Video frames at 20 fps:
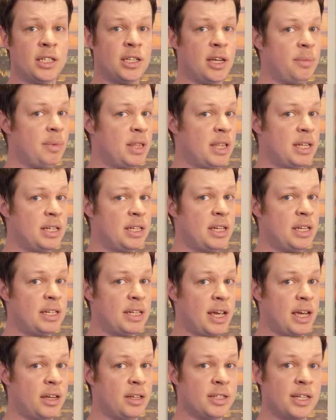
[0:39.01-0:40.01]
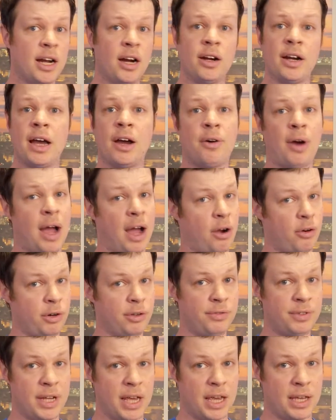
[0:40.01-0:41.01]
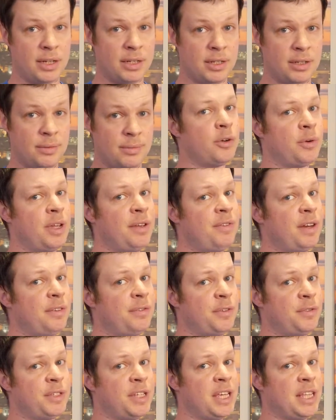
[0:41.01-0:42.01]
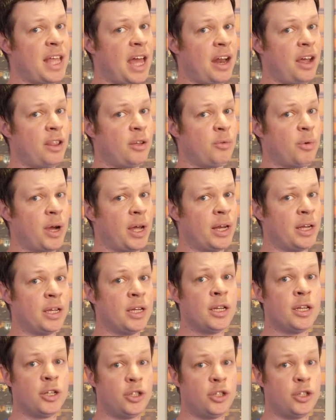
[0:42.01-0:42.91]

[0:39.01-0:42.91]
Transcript: some of the details are now out of date. So even if you've seen that other one,